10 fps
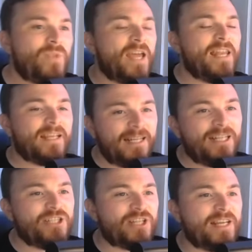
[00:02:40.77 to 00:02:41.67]
And then
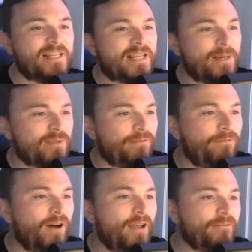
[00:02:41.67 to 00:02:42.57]
clean sheets, it was
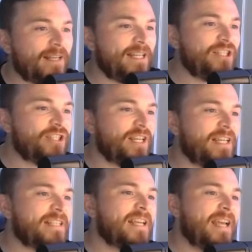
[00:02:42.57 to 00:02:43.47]
5 clean
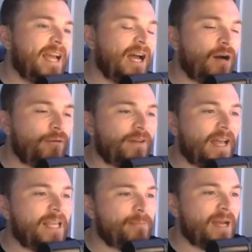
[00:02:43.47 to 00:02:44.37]
sheets out of
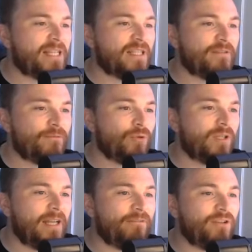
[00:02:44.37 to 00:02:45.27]
8 matches for
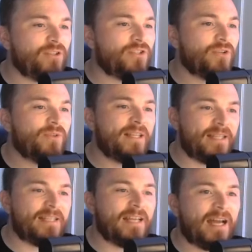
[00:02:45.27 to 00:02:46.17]
the Netherlands. So they
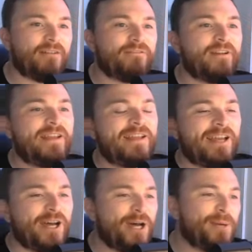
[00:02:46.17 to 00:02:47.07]
did have
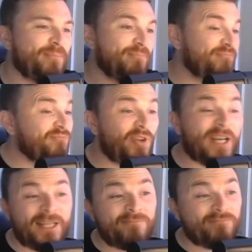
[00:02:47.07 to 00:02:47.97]

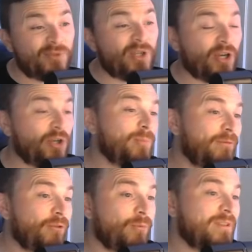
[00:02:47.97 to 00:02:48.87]
really a good
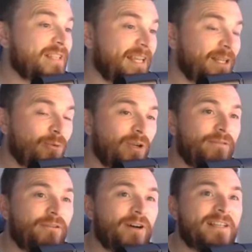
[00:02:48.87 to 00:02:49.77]
performance in the
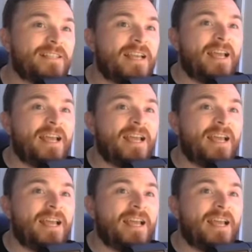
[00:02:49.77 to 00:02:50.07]
qualifiers.